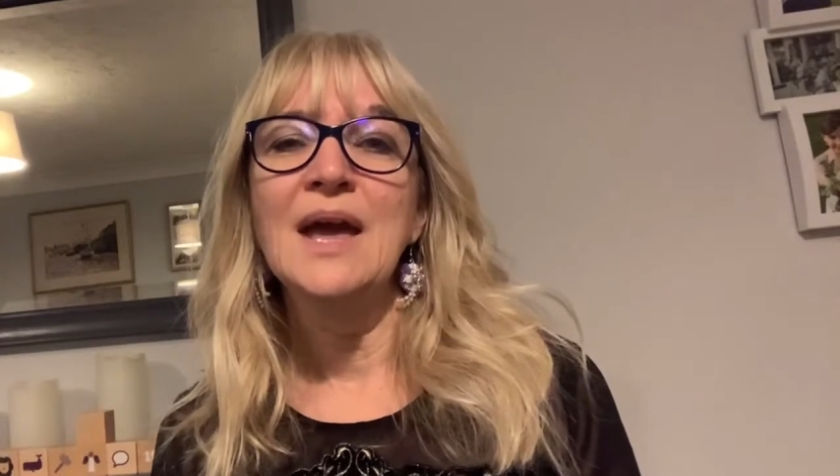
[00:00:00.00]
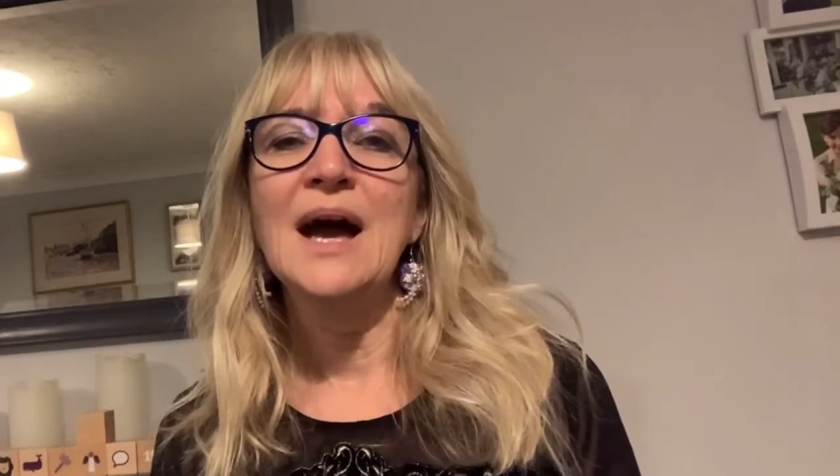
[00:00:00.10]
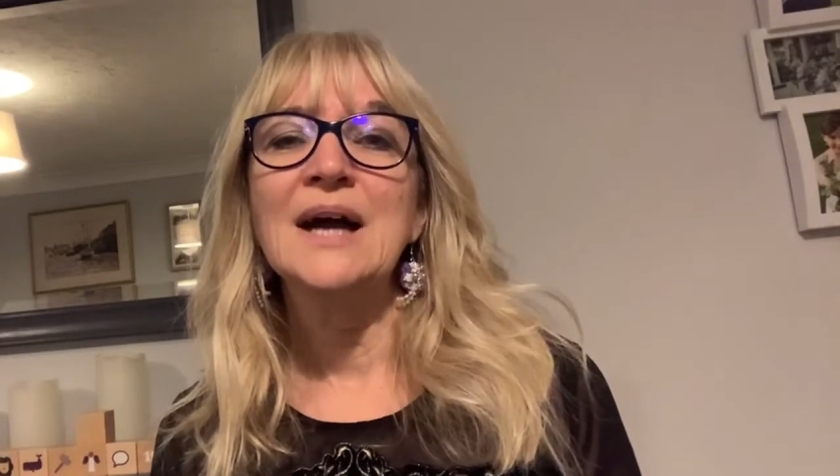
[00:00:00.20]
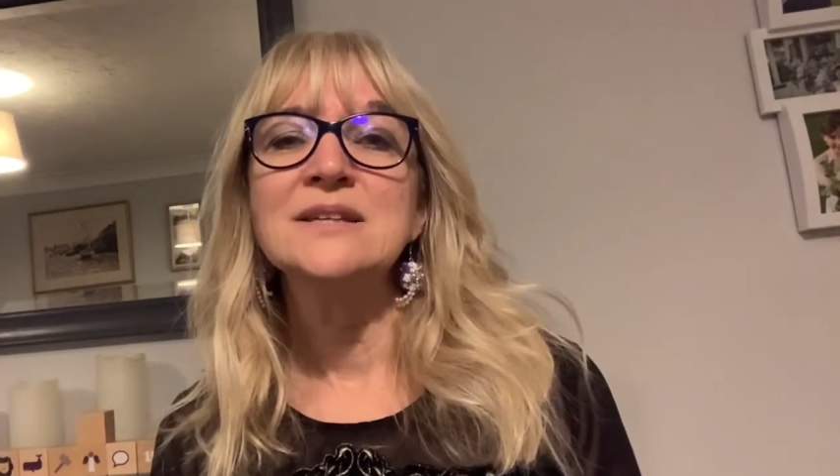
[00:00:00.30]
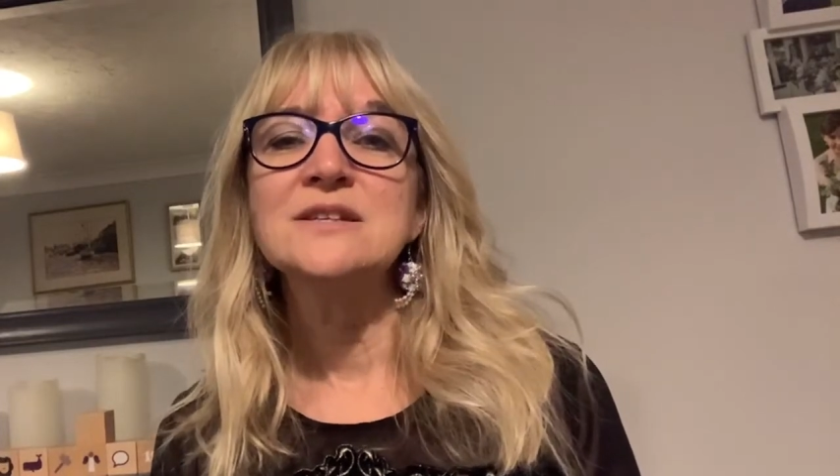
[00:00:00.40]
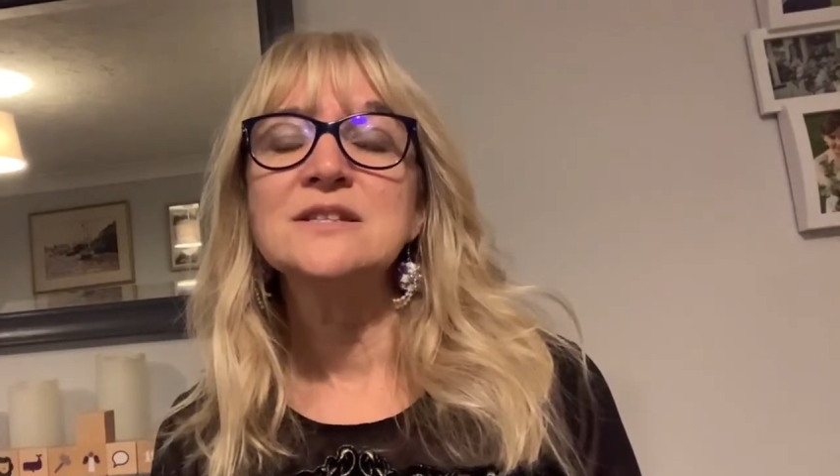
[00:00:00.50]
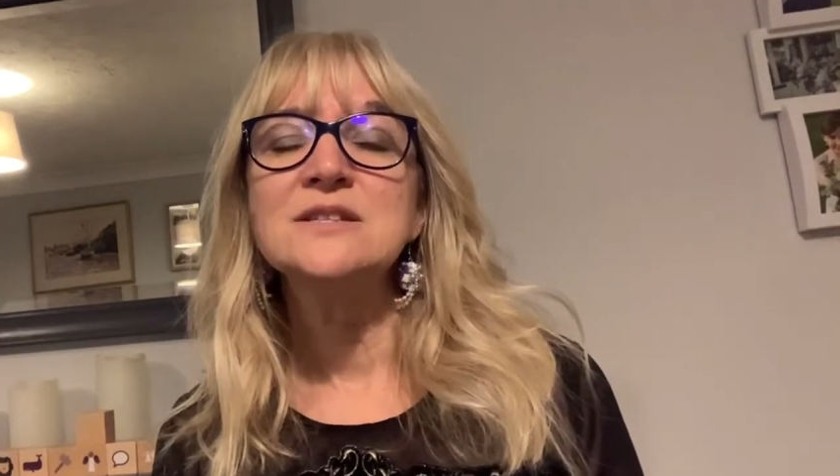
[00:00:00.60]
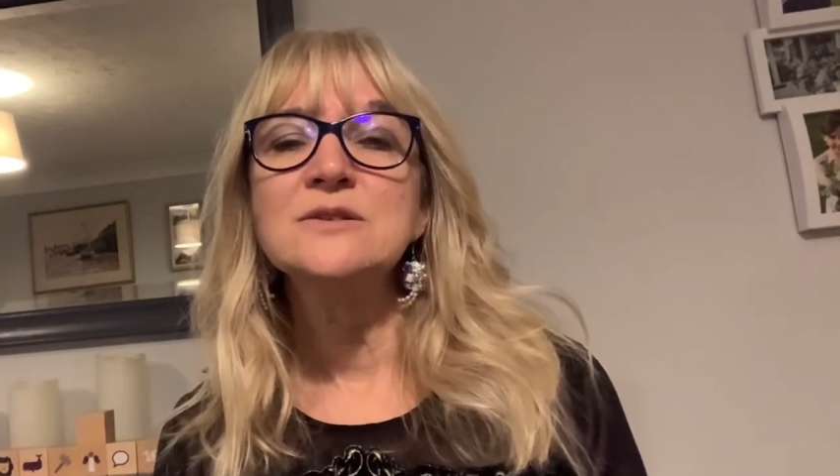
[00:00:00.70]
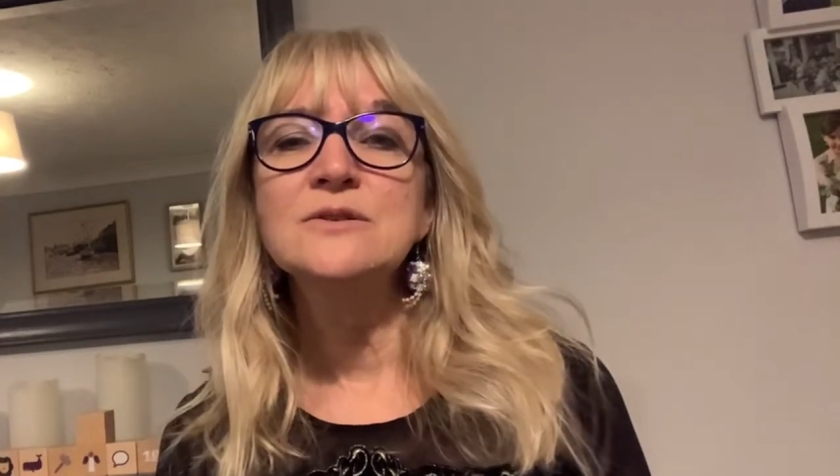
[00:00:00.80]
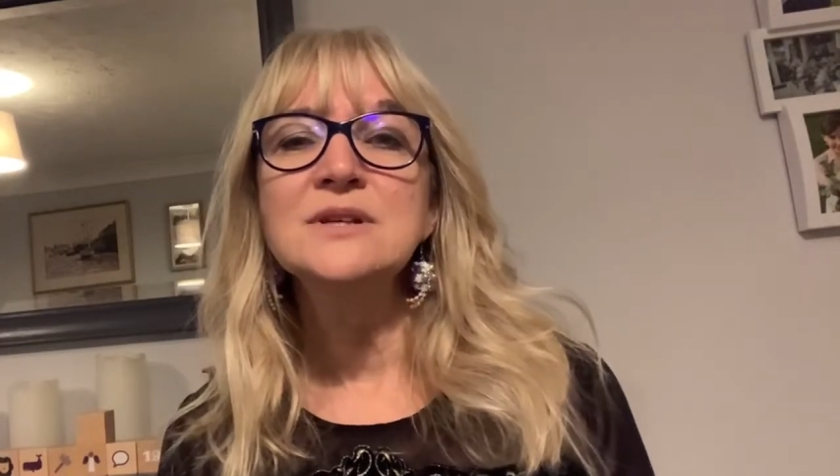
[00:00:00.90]
And as
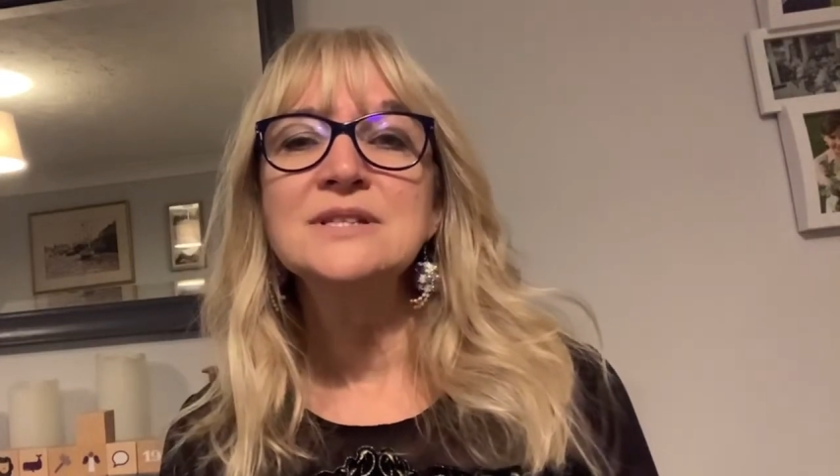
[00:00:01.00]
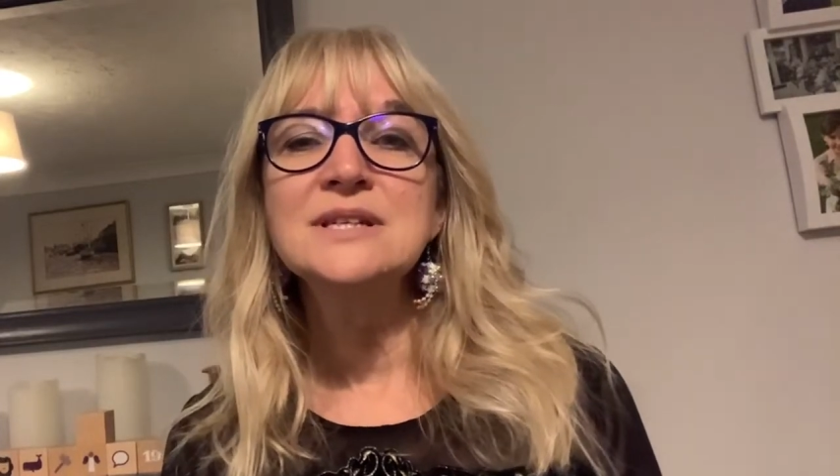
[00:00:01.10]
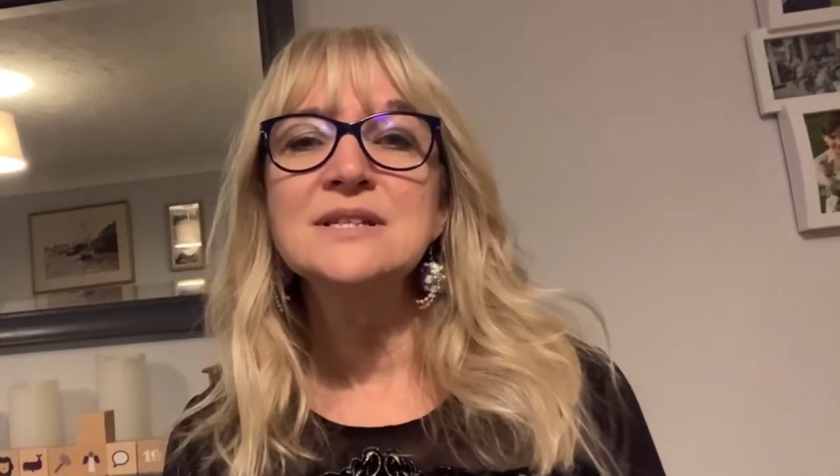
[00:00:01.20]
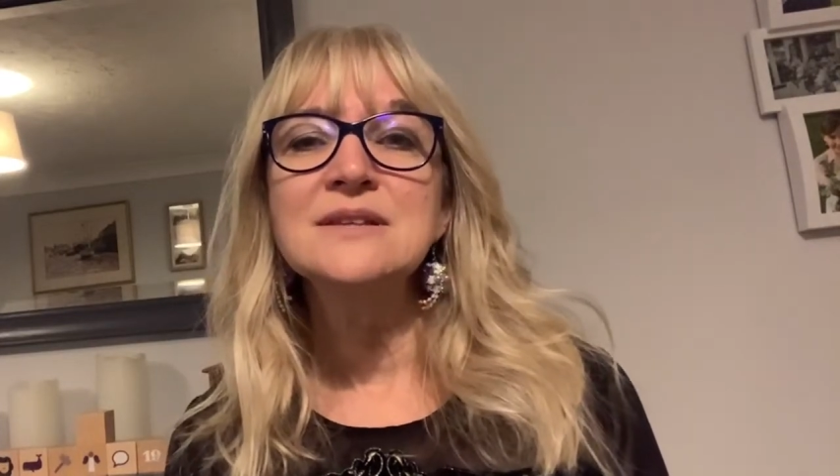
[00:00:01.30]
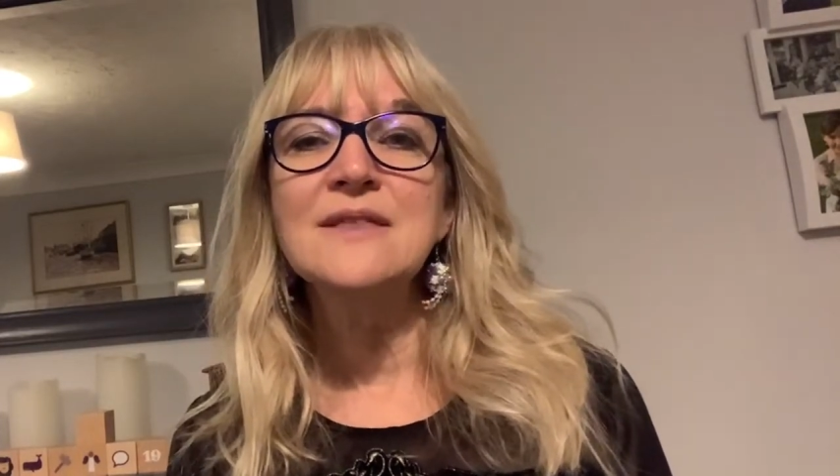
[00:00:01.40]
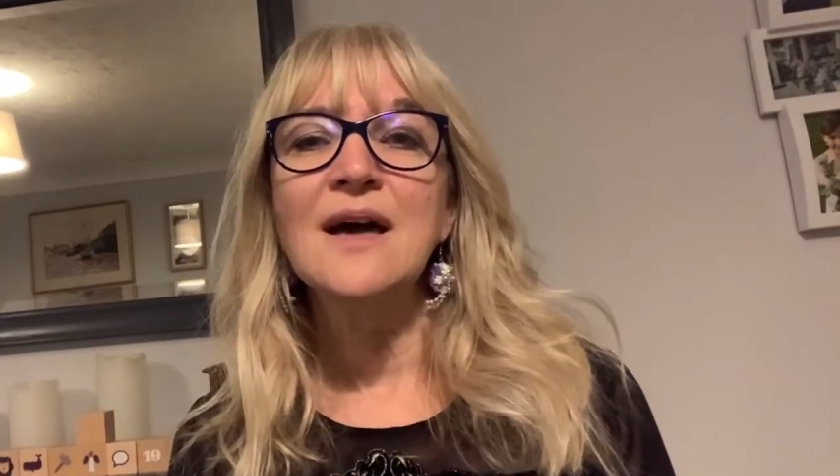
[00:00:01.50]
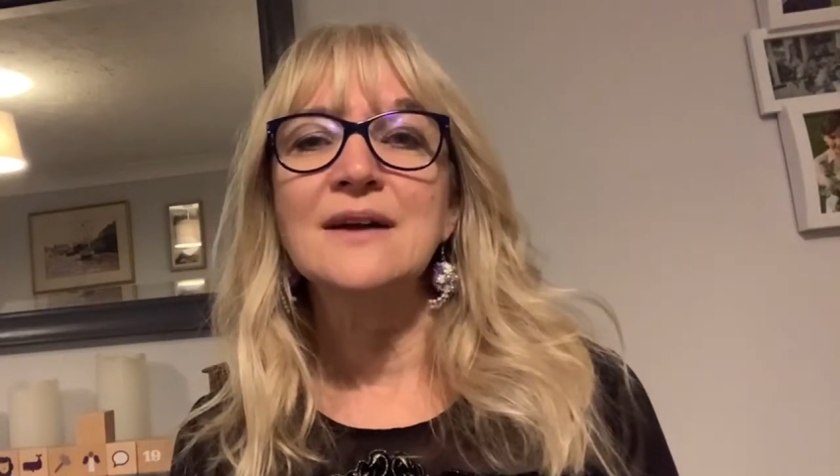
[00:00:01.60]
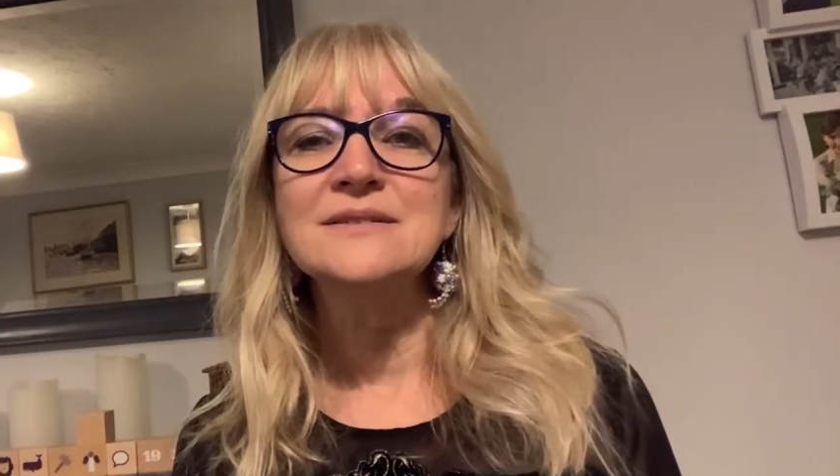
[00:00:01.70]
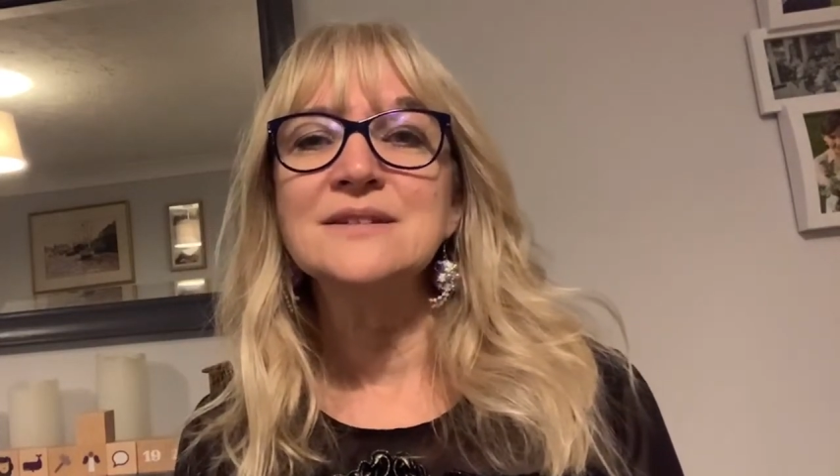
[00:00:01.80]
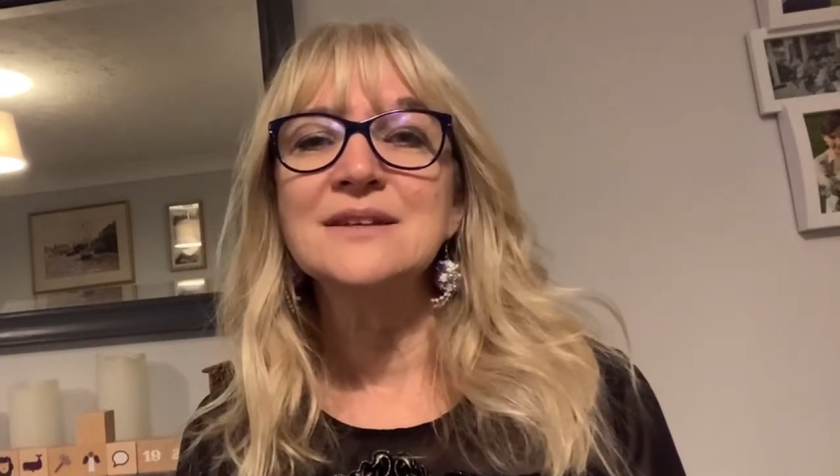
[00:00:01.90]
soon as he did that,